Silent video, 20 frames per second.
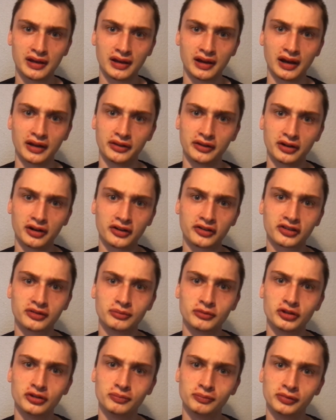and there are
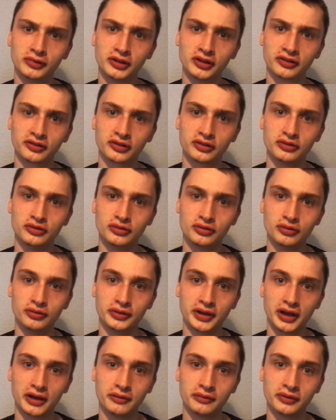some good players that do go
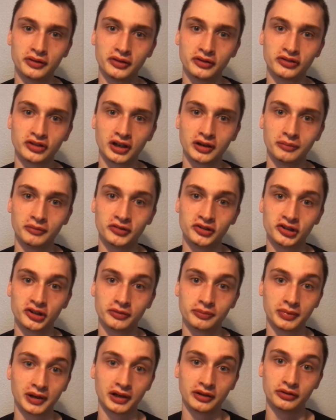down to the
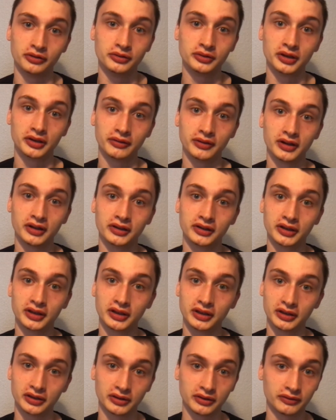Championship and do get
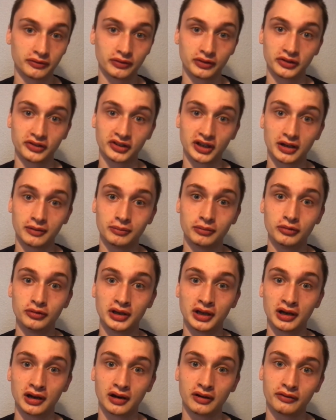relegated. For example,
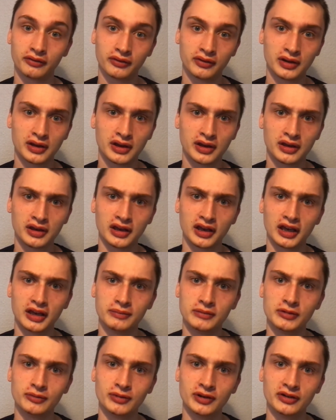you have
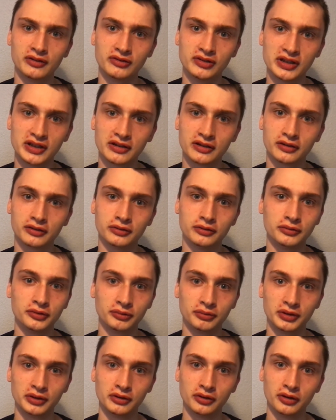Emi Buendia, who
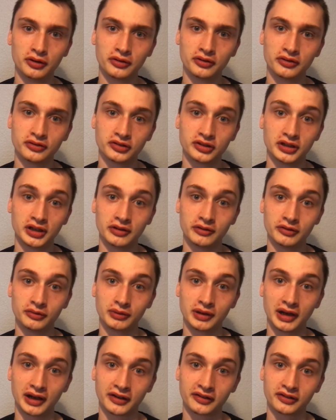was with Norwich and now he's
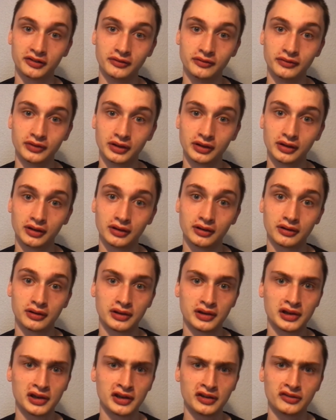with Aston Villa.
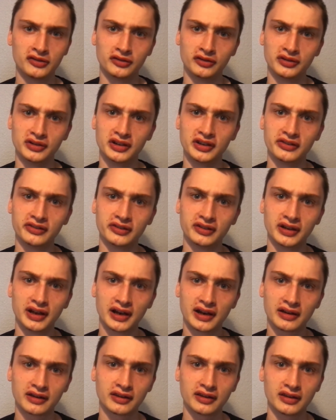You've got Nathan
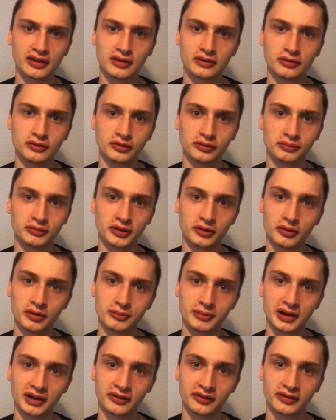Ake, who's now at
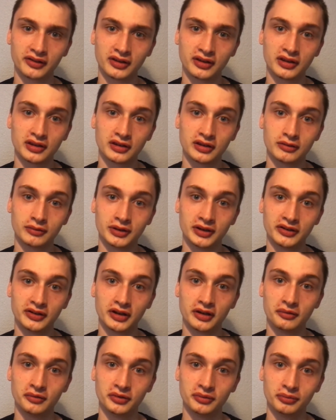Man City. He went
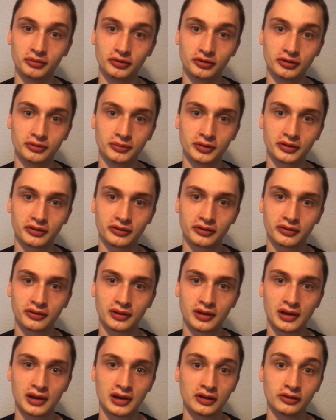down with Bournemouth.
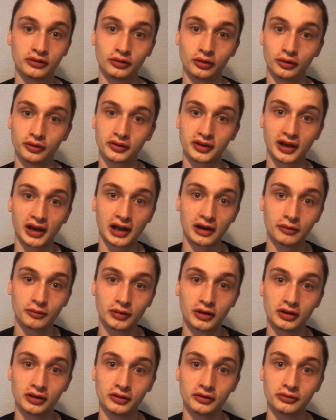Todd
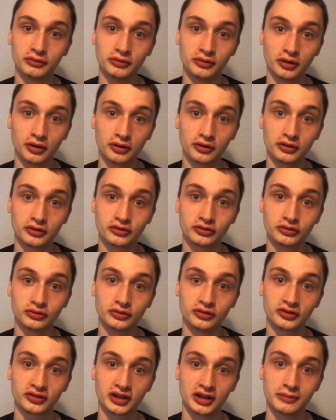Cantwell at Norwich, who
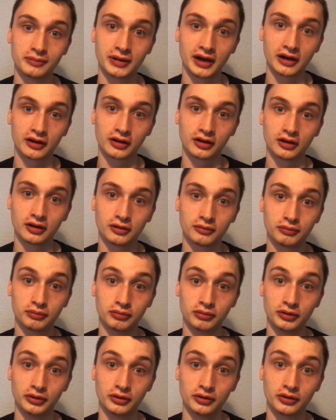just came back
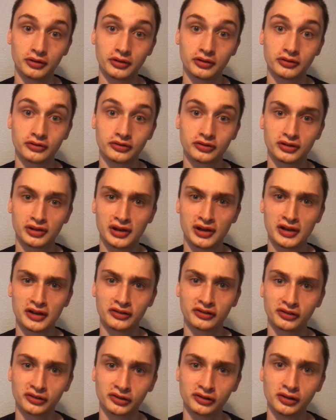up with Norwich.
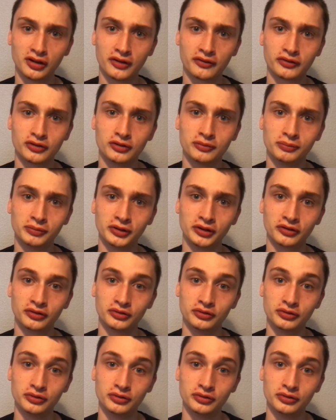So there's a lot of good players who